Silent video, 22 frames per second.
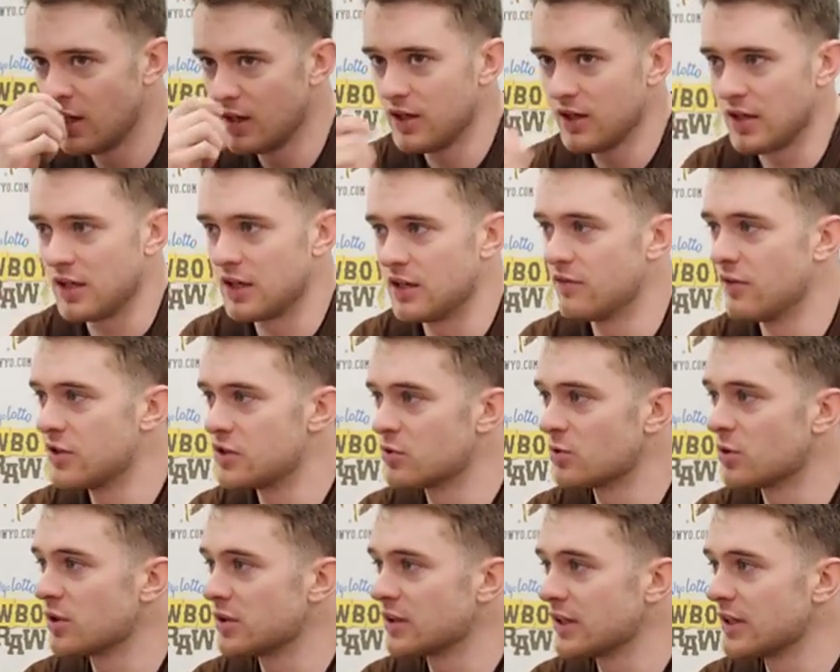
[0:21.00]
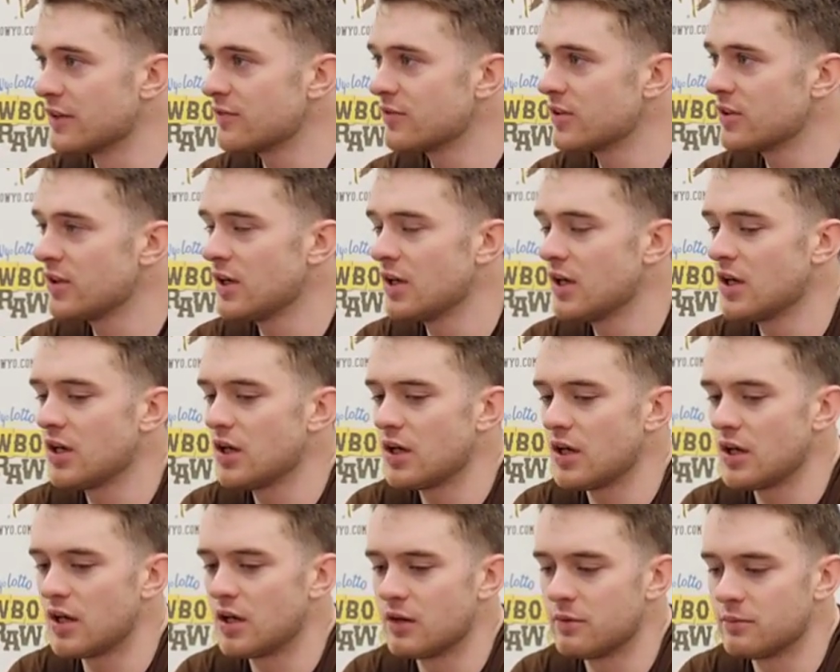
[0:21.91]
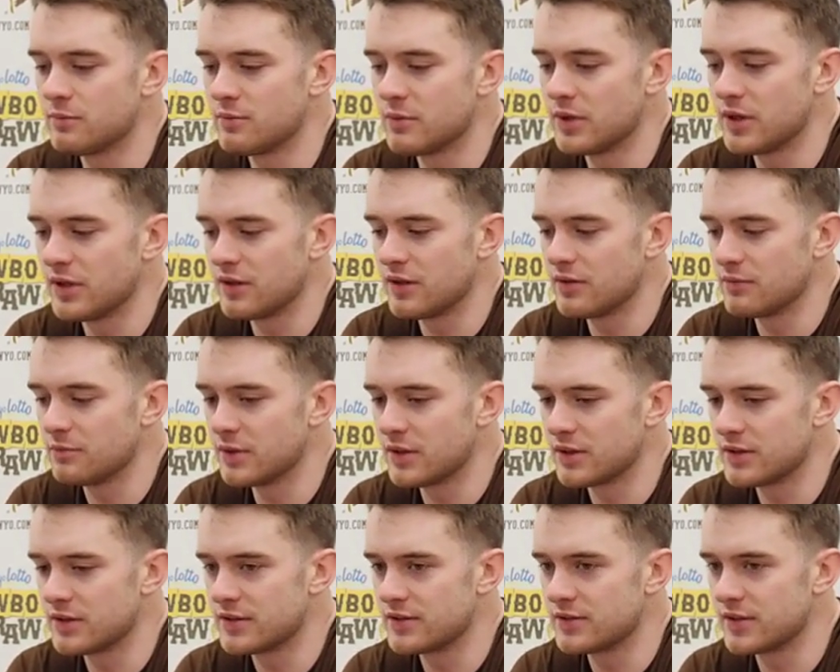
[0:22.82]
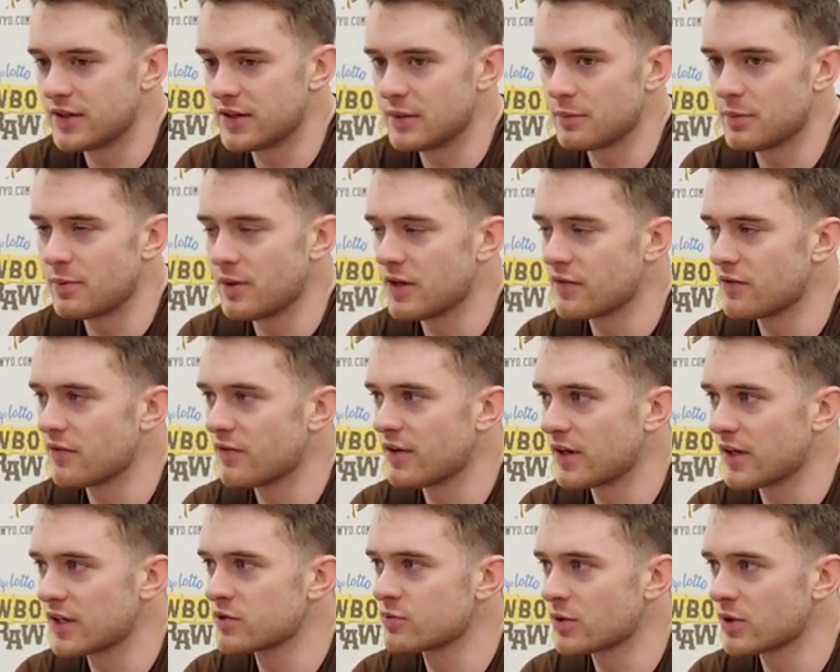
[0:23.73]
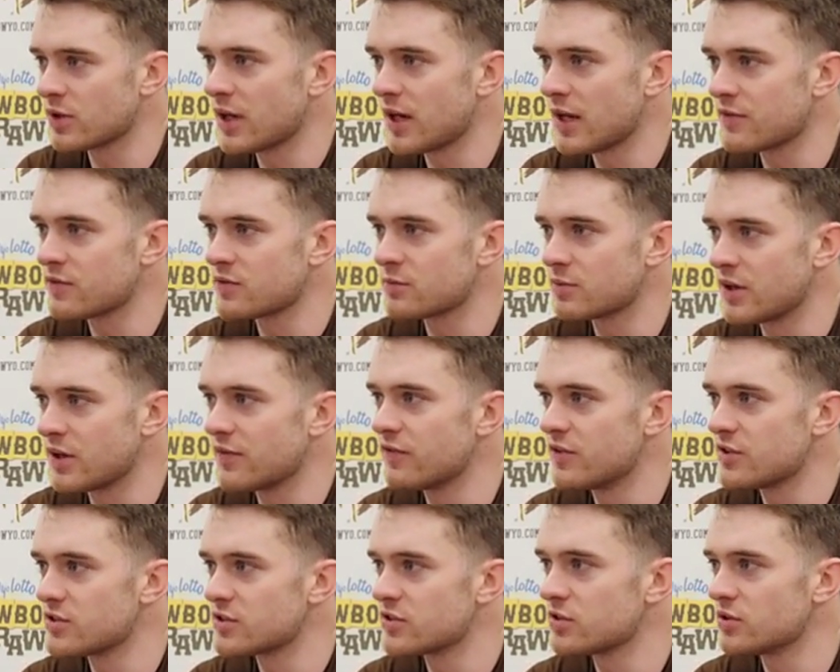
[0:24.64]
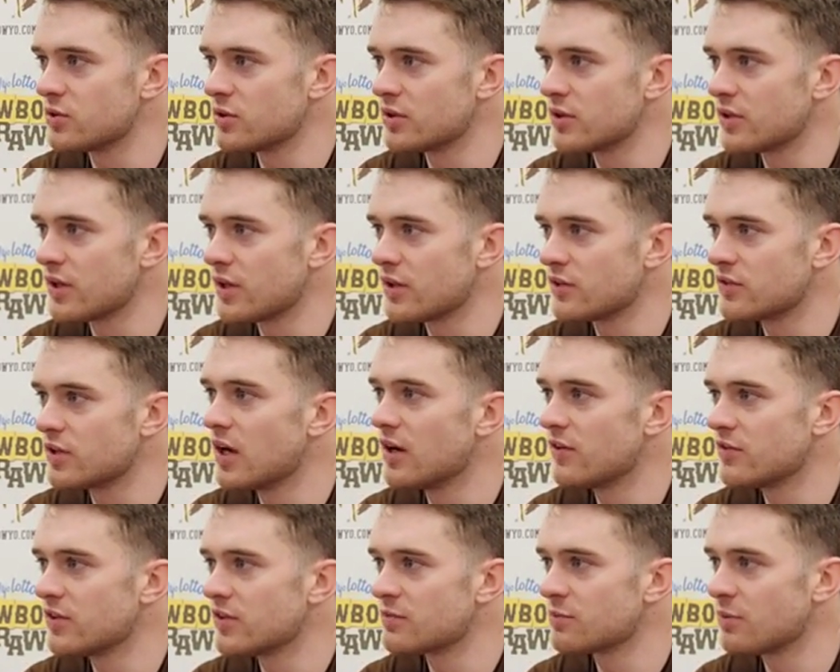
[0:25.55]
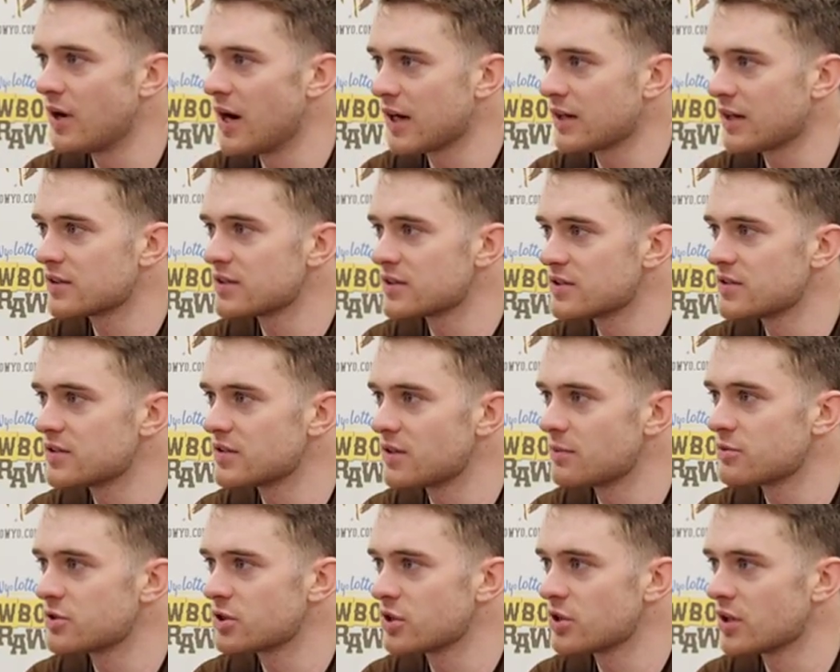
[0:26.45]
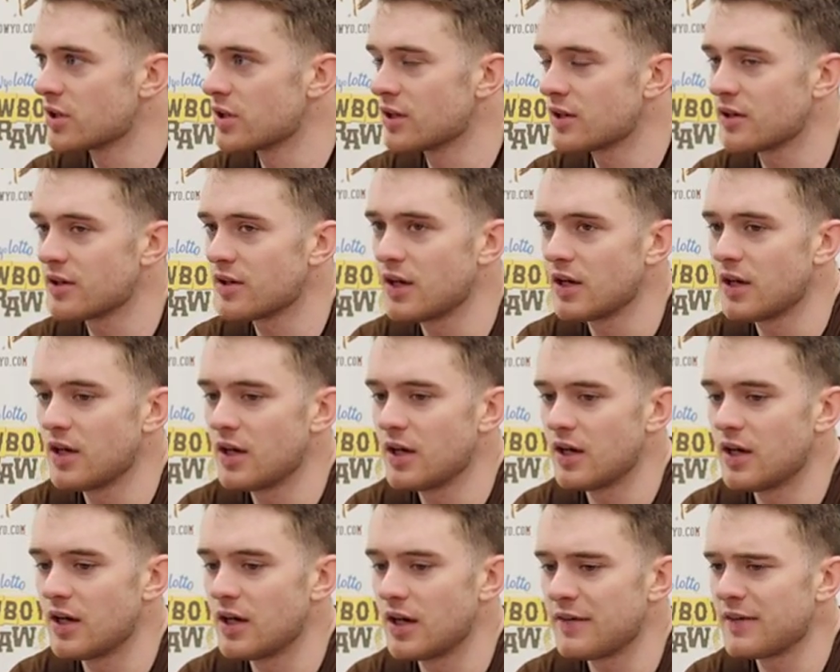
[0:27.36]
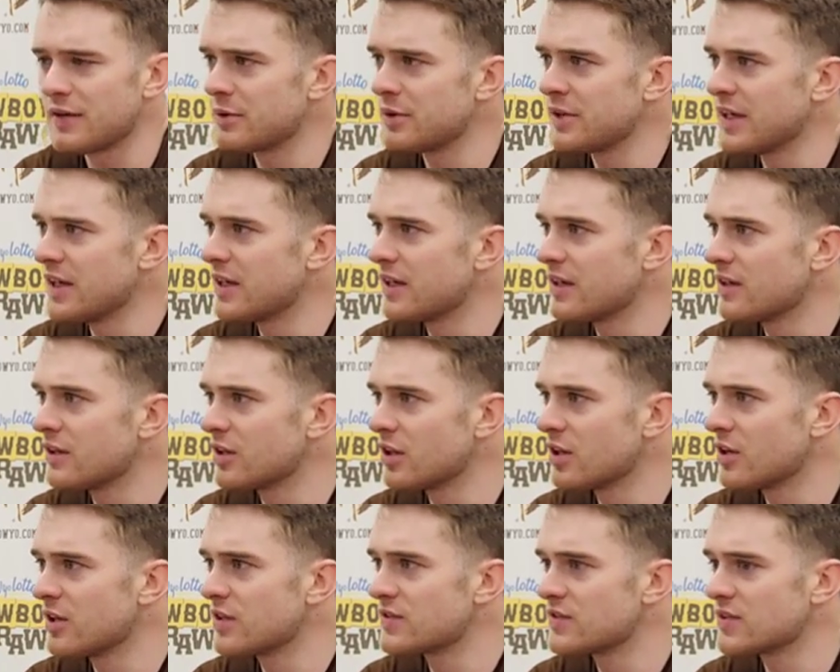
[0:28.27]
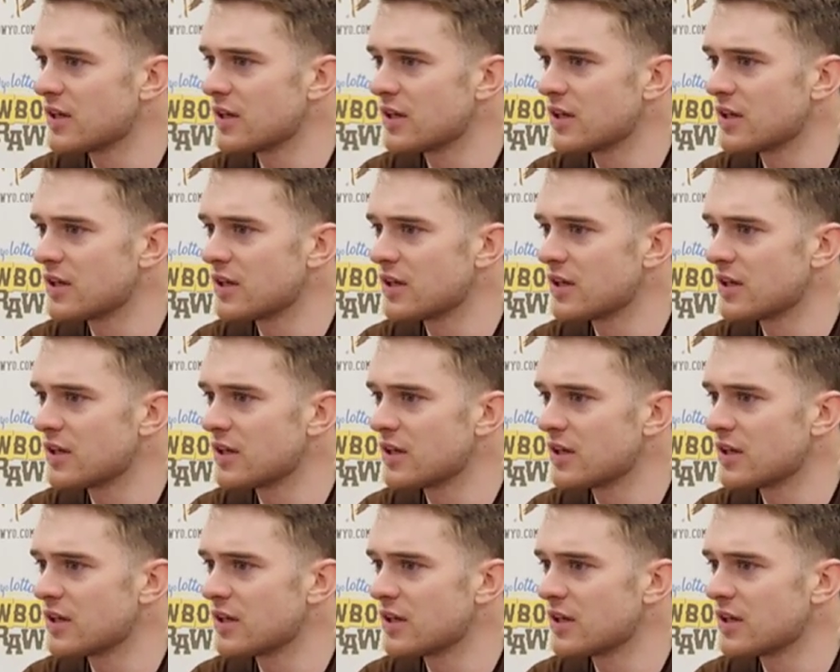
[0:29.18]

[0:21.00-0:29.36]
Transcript: individual and lift, but to get prepared for Vegas, we're going to have some pretty physical and toughness practices, I'm sure. And I think we need it. It's